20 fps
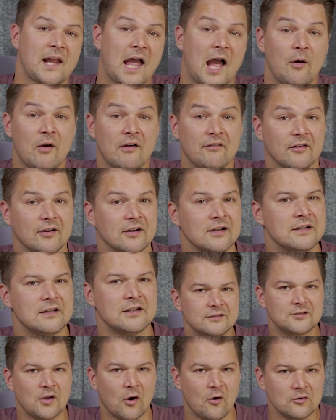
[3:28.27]
However,
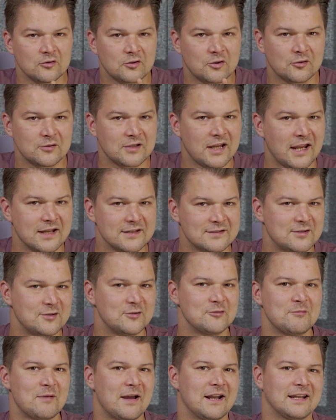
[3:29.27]
don't create
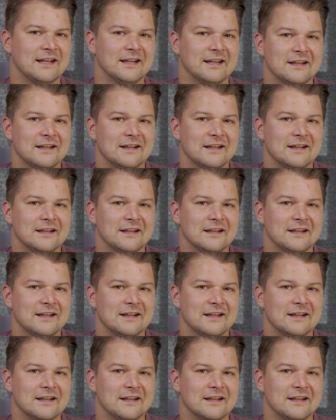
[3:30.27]
too many.